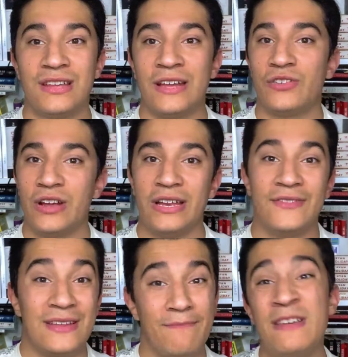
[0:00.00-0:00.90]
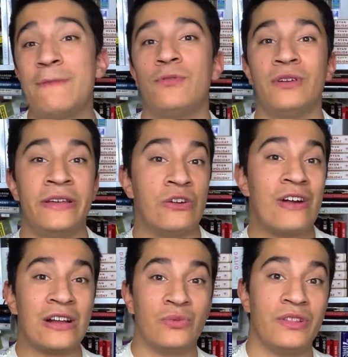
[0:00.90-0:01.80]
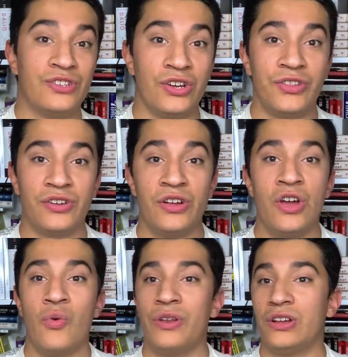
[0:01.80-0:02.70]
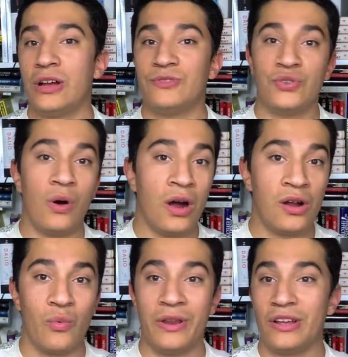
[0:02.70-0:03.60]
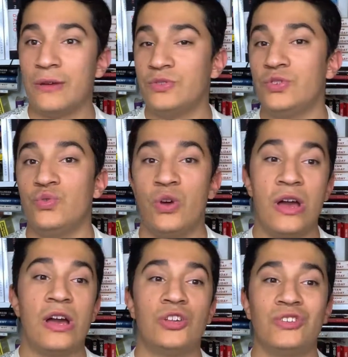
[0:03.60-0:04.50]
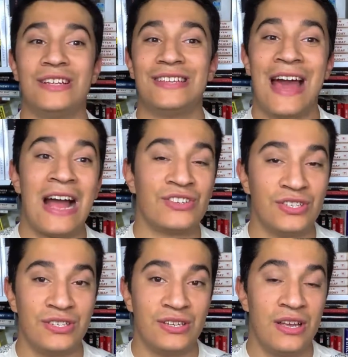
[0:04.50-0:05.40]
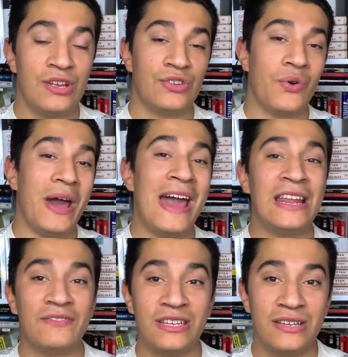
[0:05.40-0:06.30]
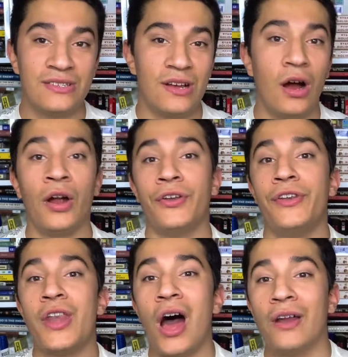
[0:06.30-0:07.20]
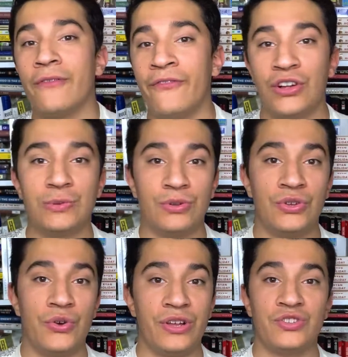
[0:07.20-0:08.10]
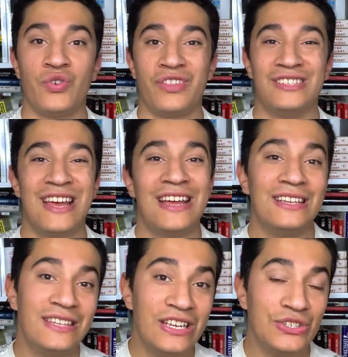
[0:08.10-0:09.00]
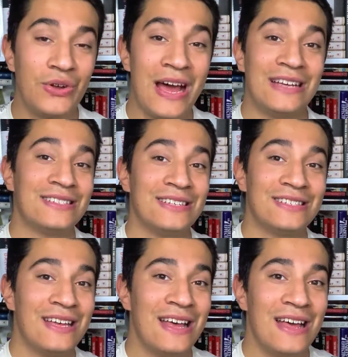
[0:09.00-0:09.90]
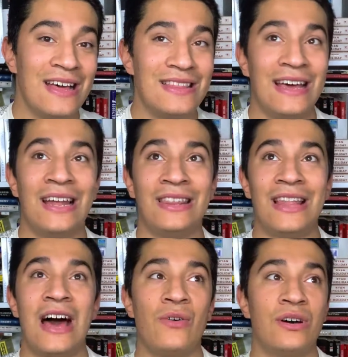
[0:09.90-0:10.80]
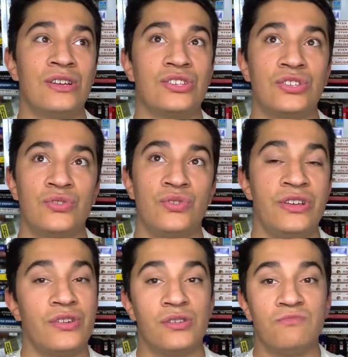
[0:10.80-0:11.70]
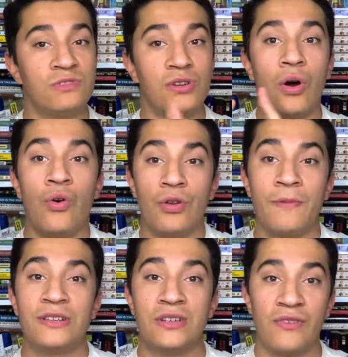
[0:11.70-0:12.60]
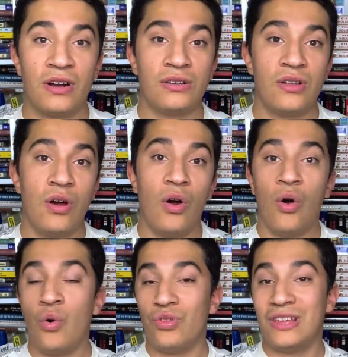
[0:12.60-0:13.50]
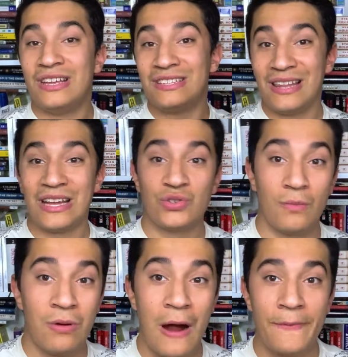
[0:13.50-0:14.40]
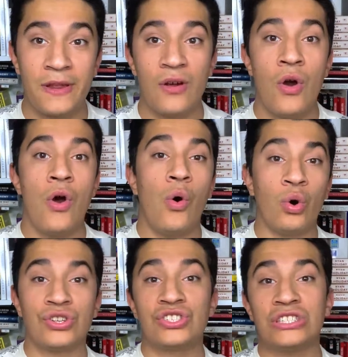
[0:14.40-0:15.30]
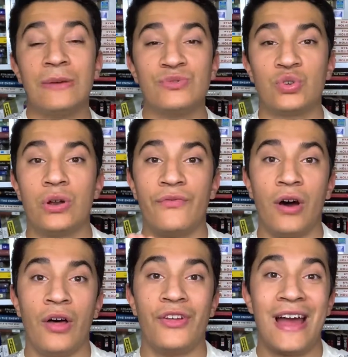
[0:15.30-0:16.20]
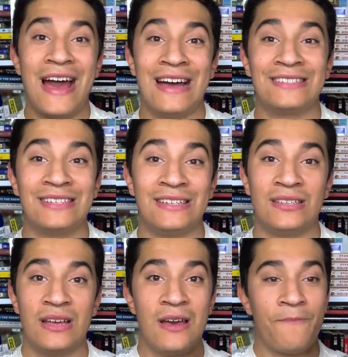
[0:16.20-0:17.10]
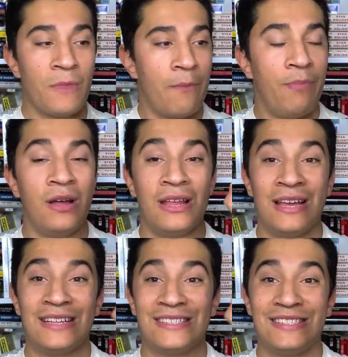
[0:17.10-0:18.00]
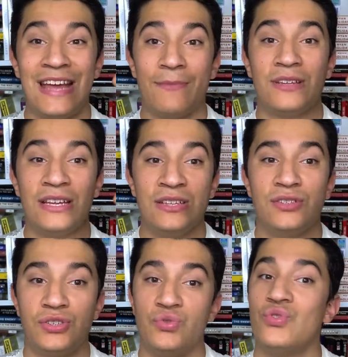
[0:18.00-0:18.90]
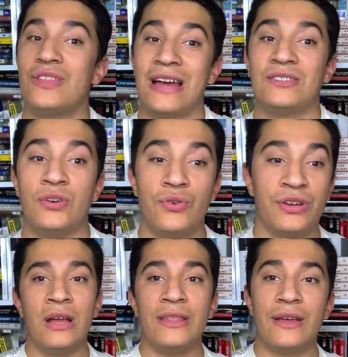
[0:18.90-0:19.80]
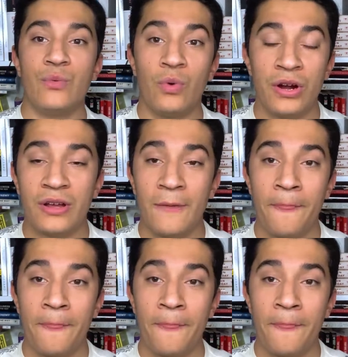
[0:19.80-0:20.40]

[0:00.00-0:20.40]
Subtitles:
and creatives and people interact with each other when it comes to art, when it comes to transactions. So NFTs are non-fungible tokens, or these digital assets that allow us to either just own a piece of art, own the intellectual property, or some sort of other asset, but it gets stamped into that token. And they work